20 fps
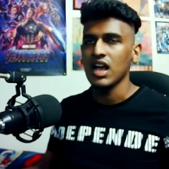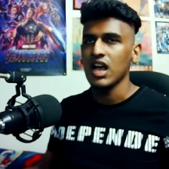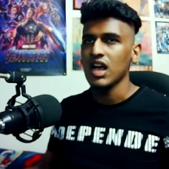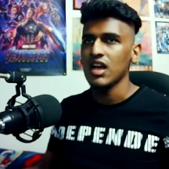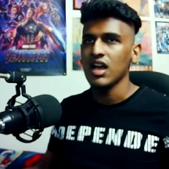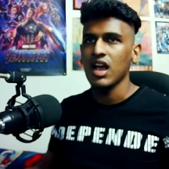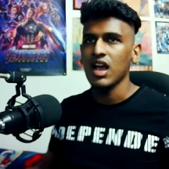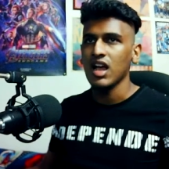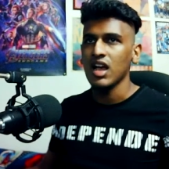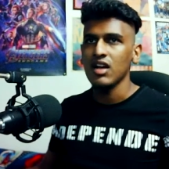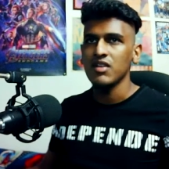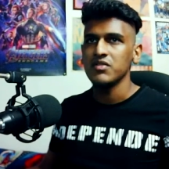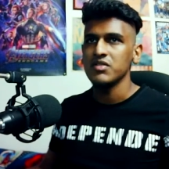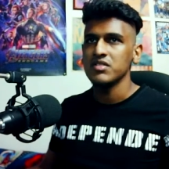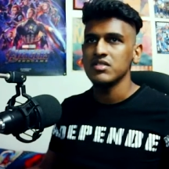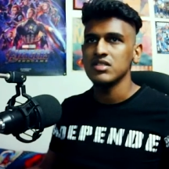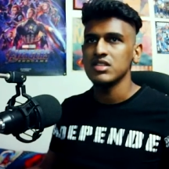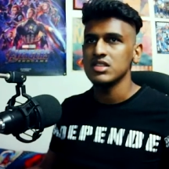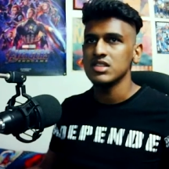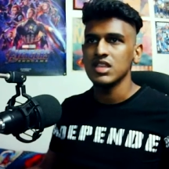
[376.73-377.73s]
I, I
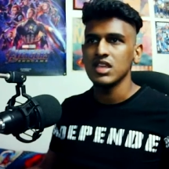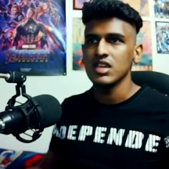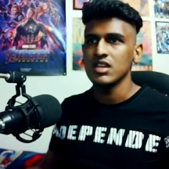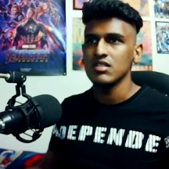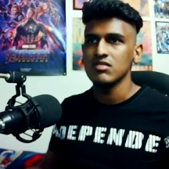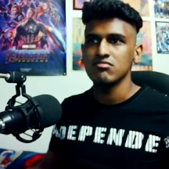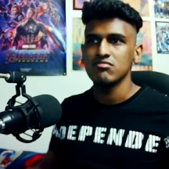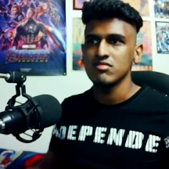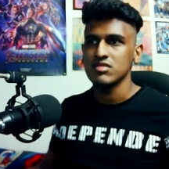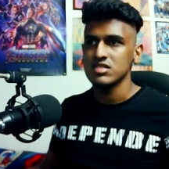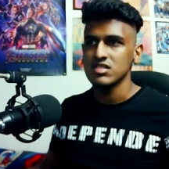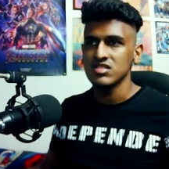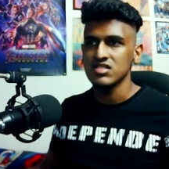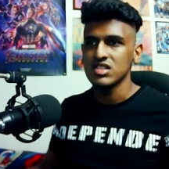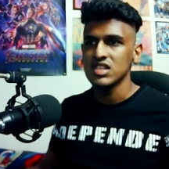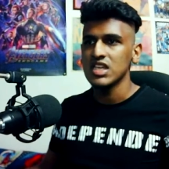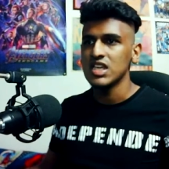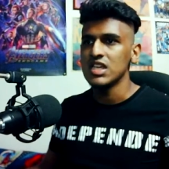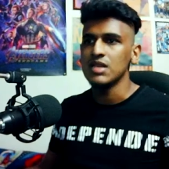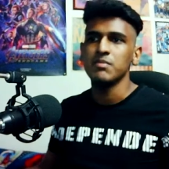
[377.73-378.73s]
obviously think
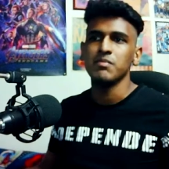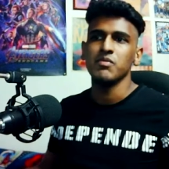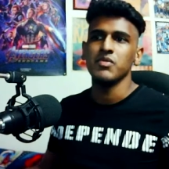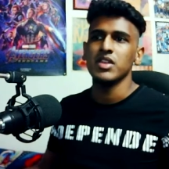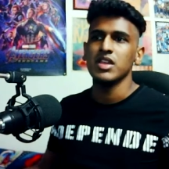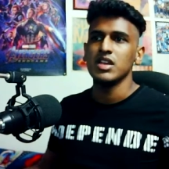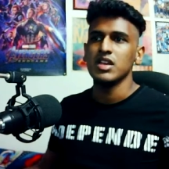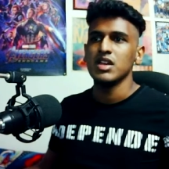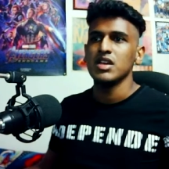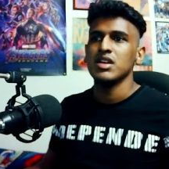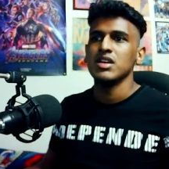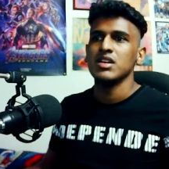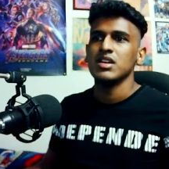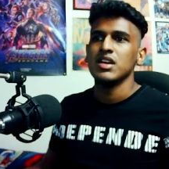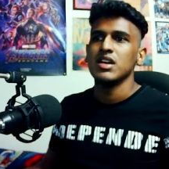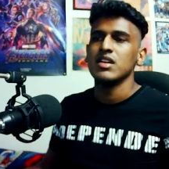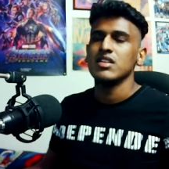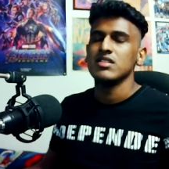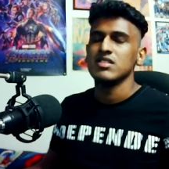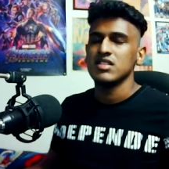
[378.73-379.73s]
just keep
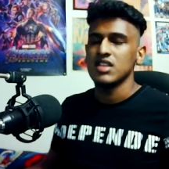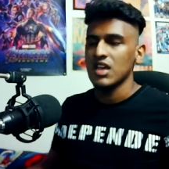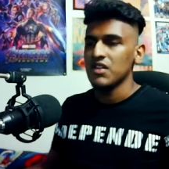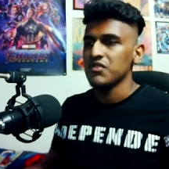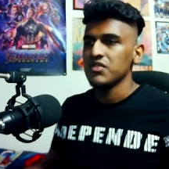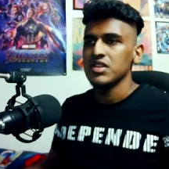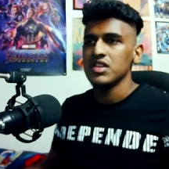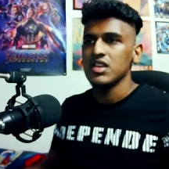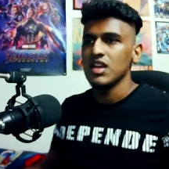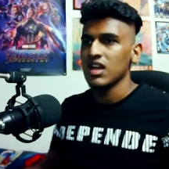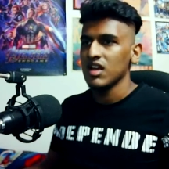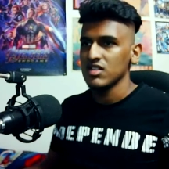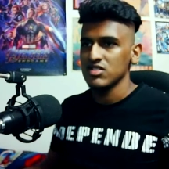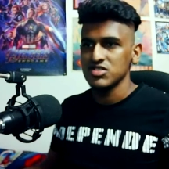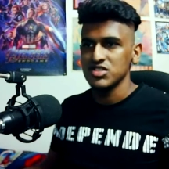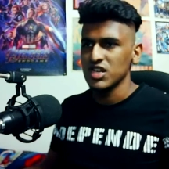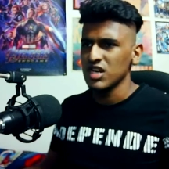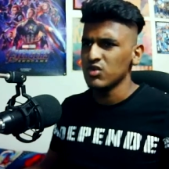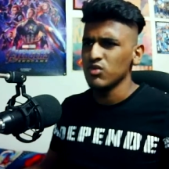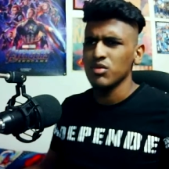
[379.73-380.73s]
Stephanie
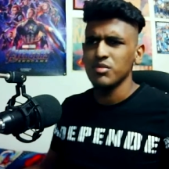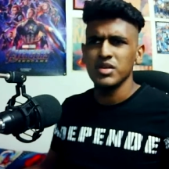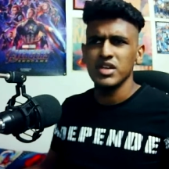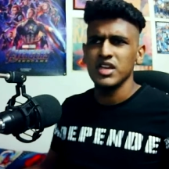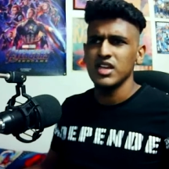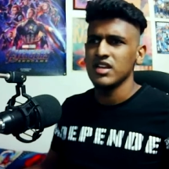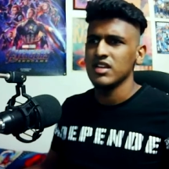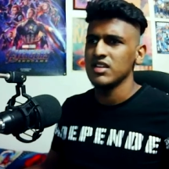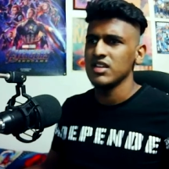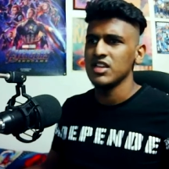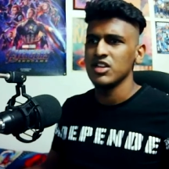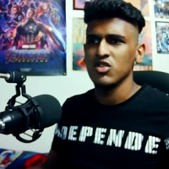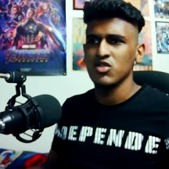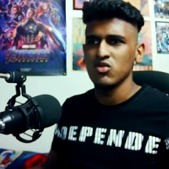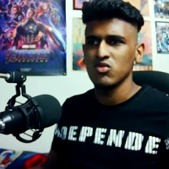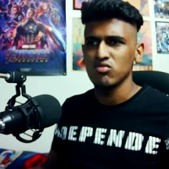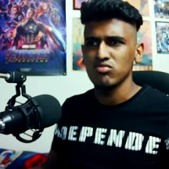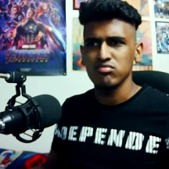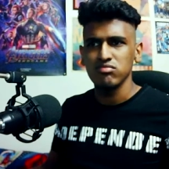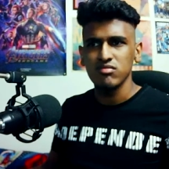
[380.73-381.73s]
as chairwoman, you
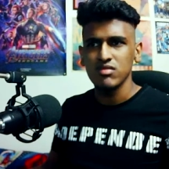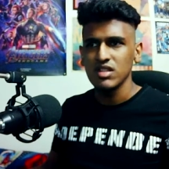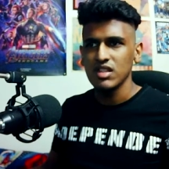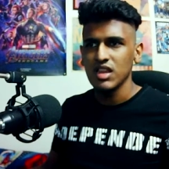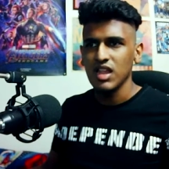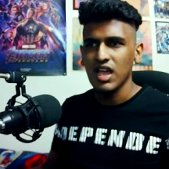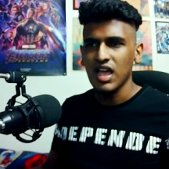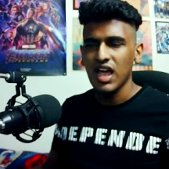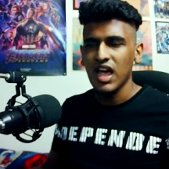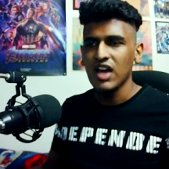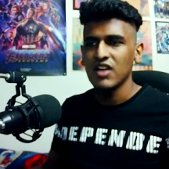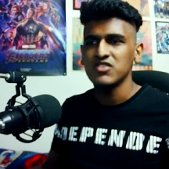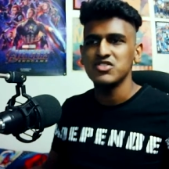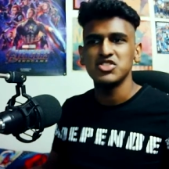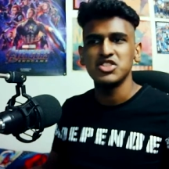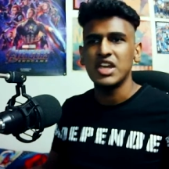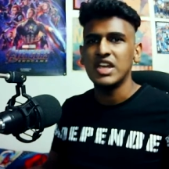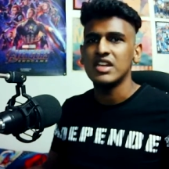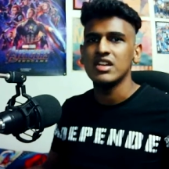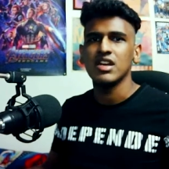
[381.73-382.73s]
know, have
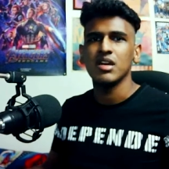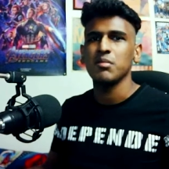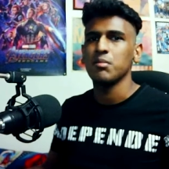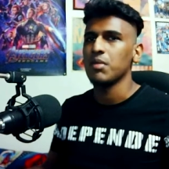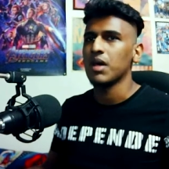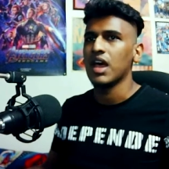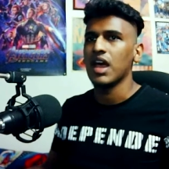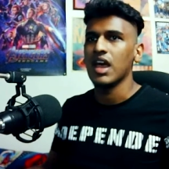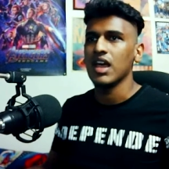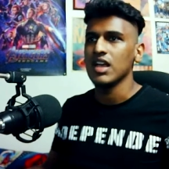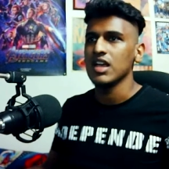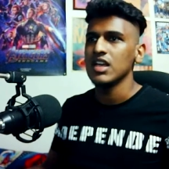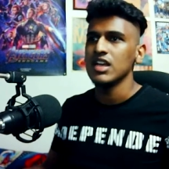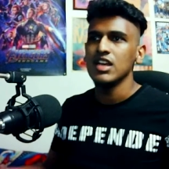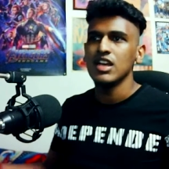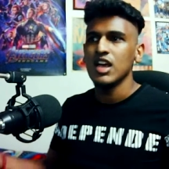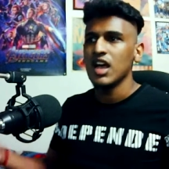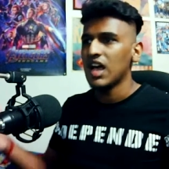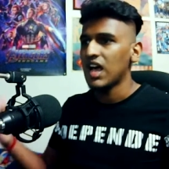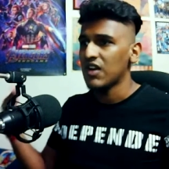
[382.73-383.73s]
Shane come back,
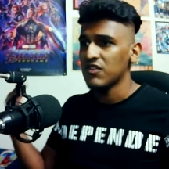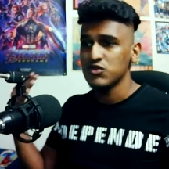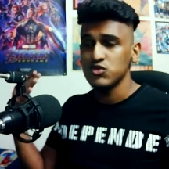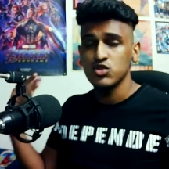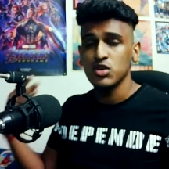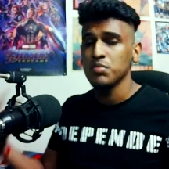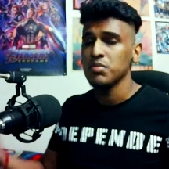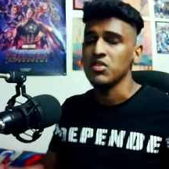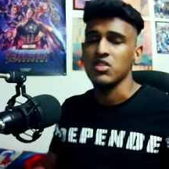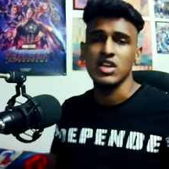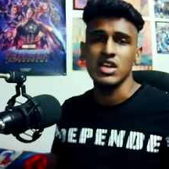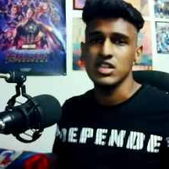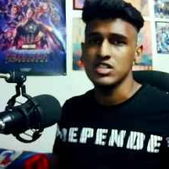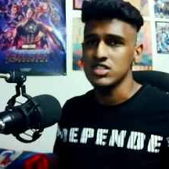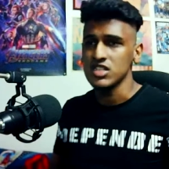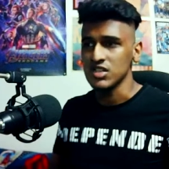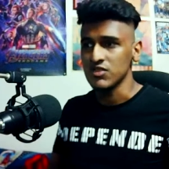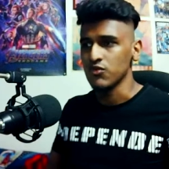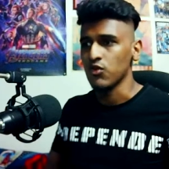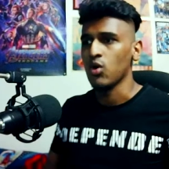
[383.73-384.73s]
have Triple
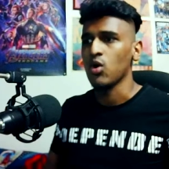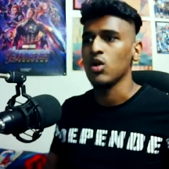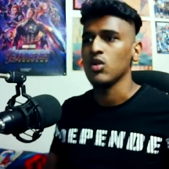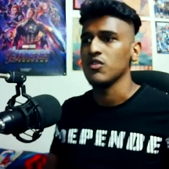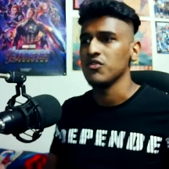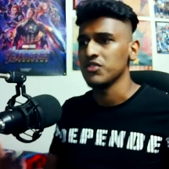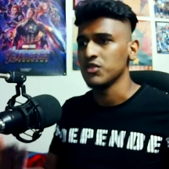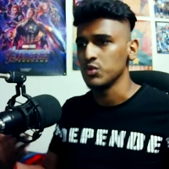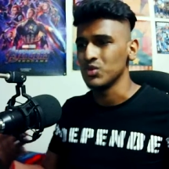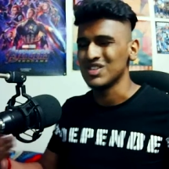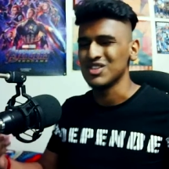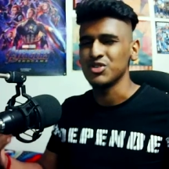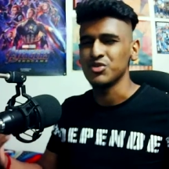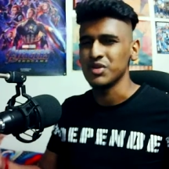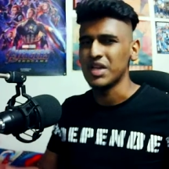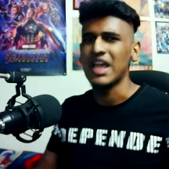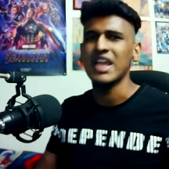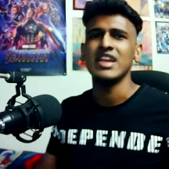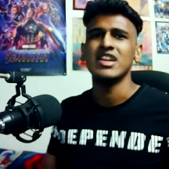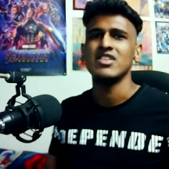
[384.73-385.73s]
H involved with
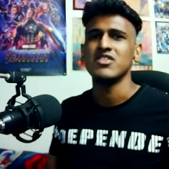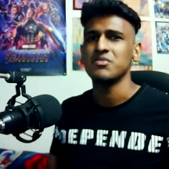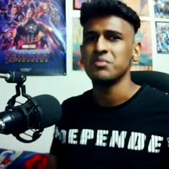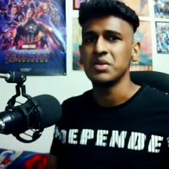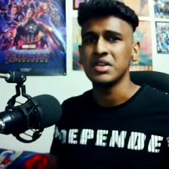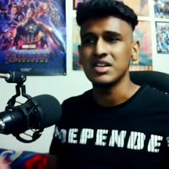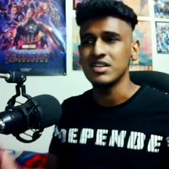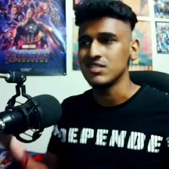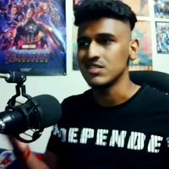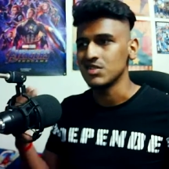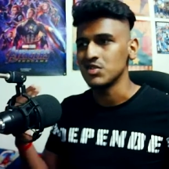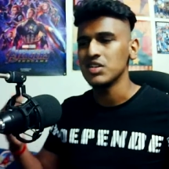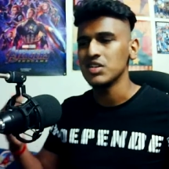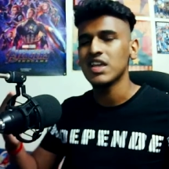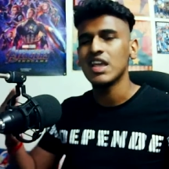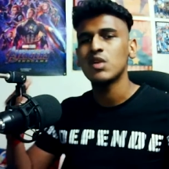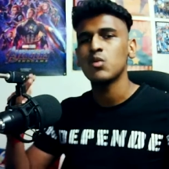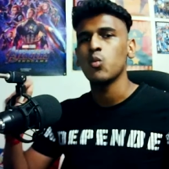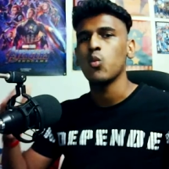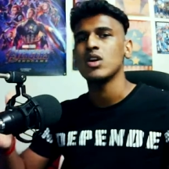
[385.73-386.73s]
creative because
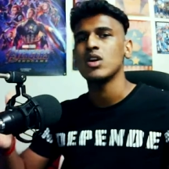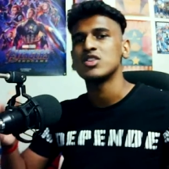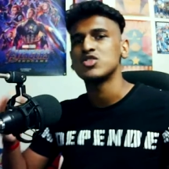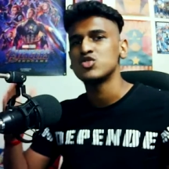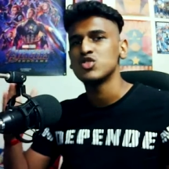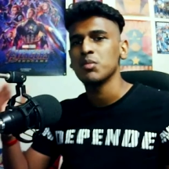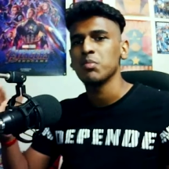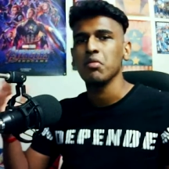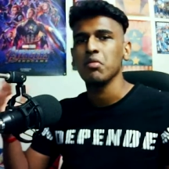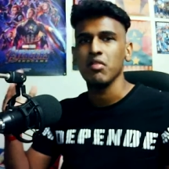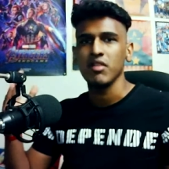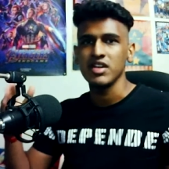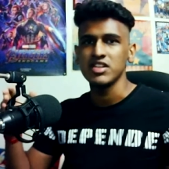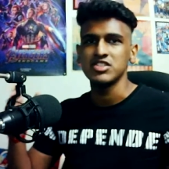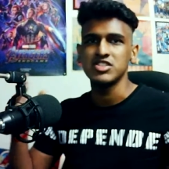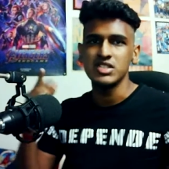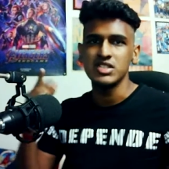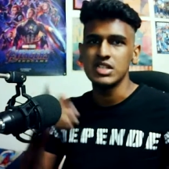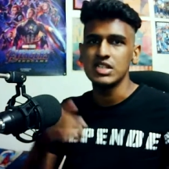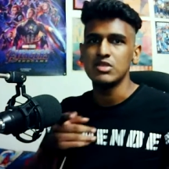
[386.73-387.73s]
look at what Triple
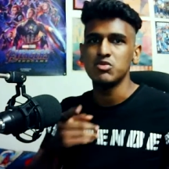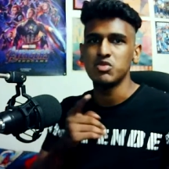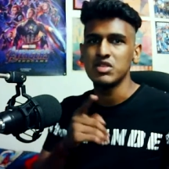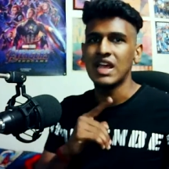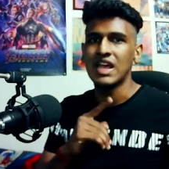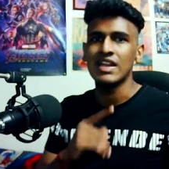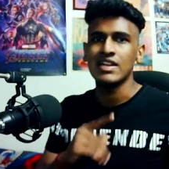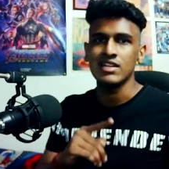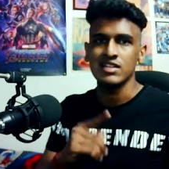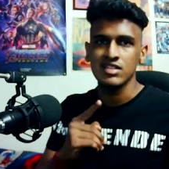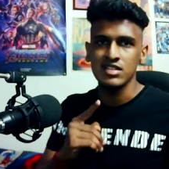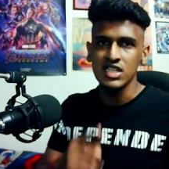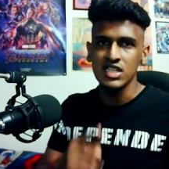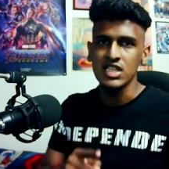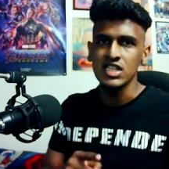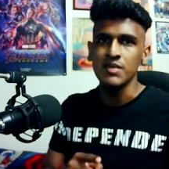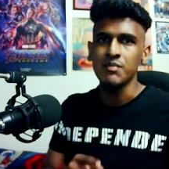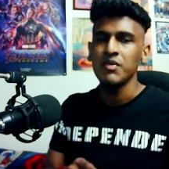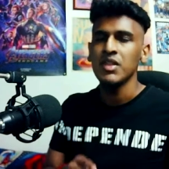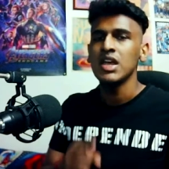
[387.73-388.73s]
H did with
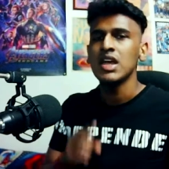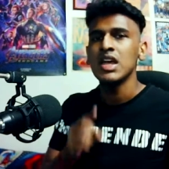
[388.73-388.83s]
NXT.